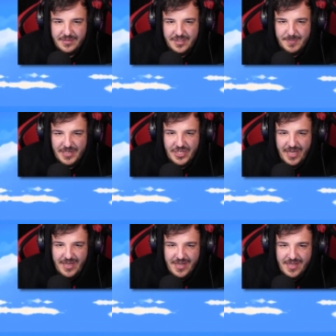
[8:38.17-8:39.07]

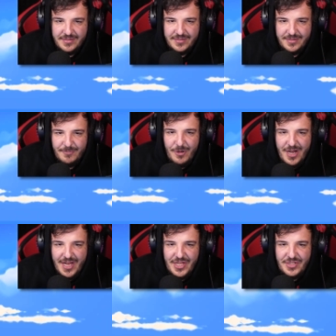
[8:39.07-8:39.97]
Smashing. What
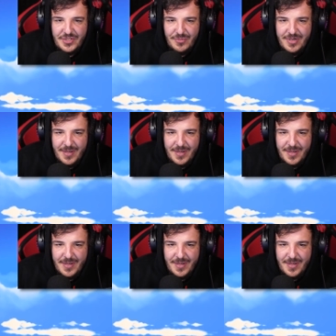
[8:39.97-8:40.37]
are you doing